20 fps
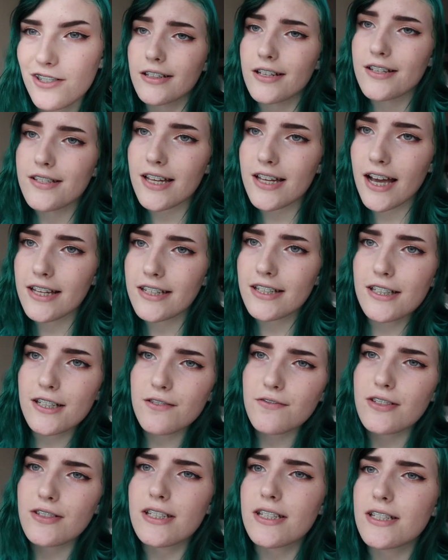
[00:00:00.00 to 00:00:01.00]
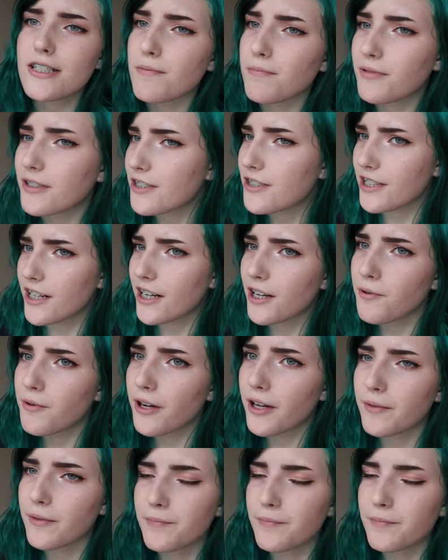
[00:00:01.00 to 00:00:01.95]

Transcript: because I didn't even need to bleach it anyway.